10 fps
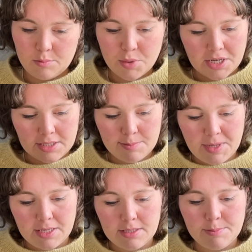brain
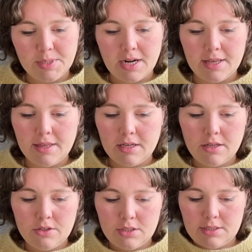space, but I think
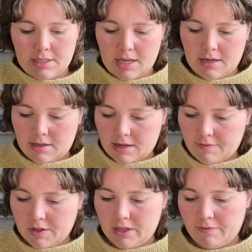I'll just get
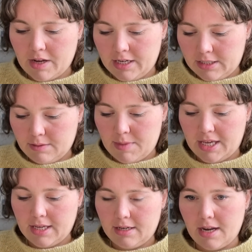everything ready to
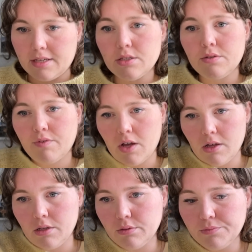make it next
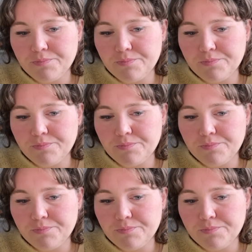fall.